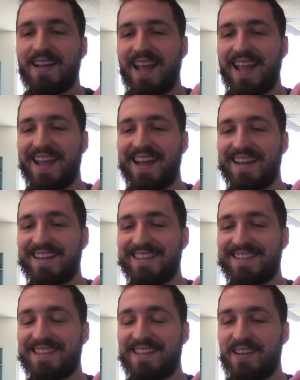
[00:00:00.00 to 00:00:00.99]

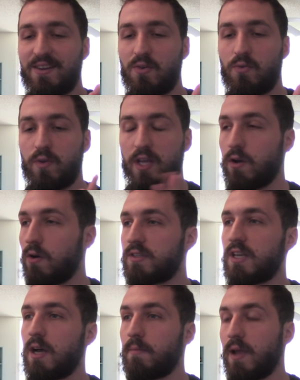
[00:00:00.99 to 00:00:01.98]
and he goes
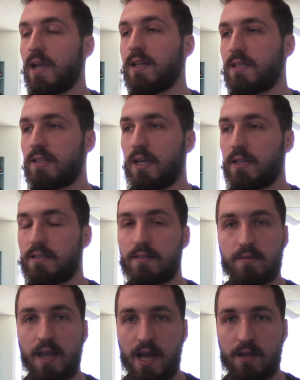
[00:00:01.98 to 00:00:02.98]
up and he's
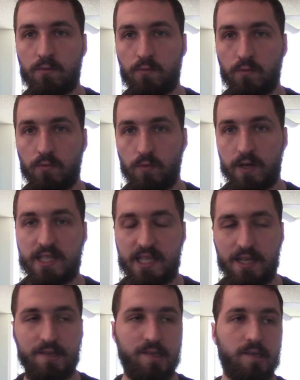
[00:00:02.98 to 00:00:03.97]
like, Dad, what is
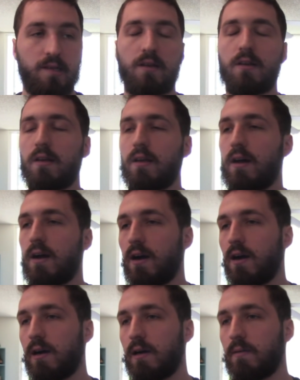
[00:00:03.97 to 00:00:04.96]
this?
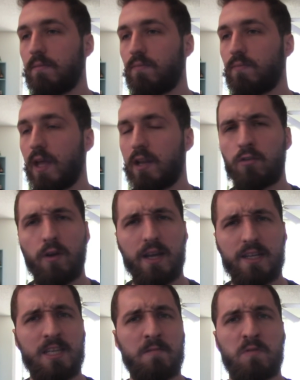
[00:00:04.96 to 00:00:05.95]
And
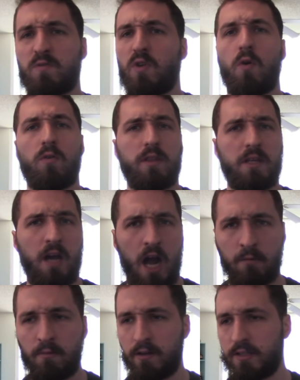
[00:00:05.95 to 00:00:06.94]
Greg seems totally
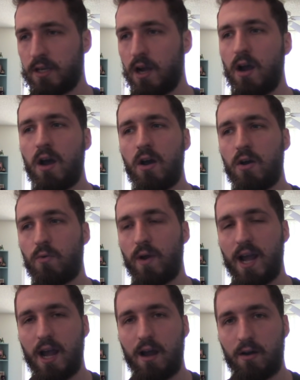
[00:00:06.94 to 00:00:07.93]
calm about it. He's like, oh,
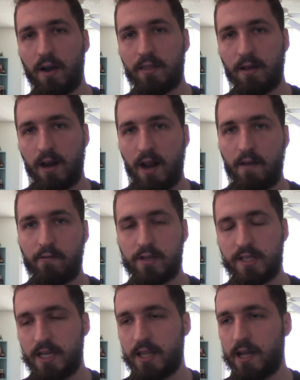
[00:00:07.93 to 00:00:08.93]
wow, I thought I'd never
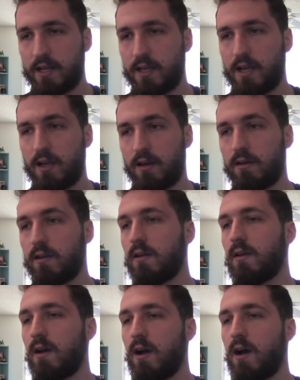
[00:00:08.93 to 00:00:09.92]
see that again.
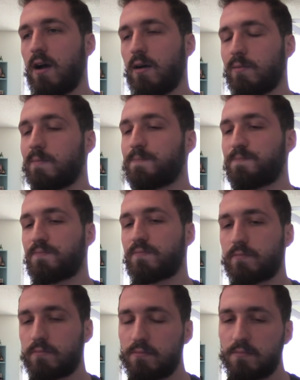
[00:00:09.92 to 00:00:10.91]

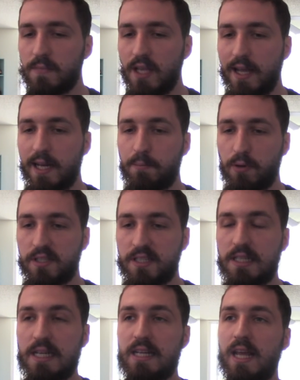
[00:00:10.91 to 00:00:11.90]
And he puts
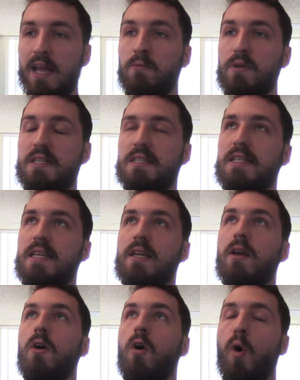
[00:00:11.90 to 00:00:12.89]
it in, and we
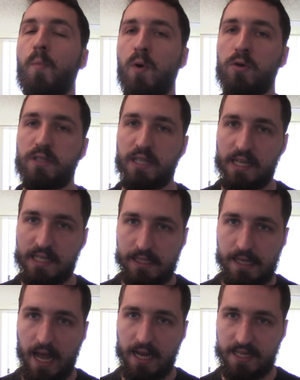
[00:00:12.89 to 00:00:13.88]
see almost the
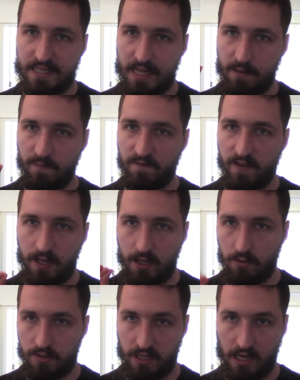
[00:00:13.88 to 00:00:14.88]
exact same
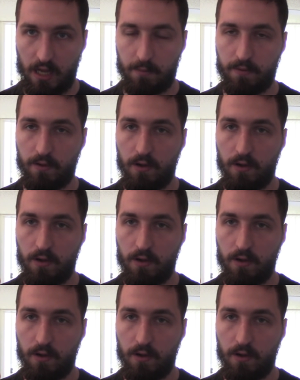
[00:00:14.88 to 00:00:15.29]
videotape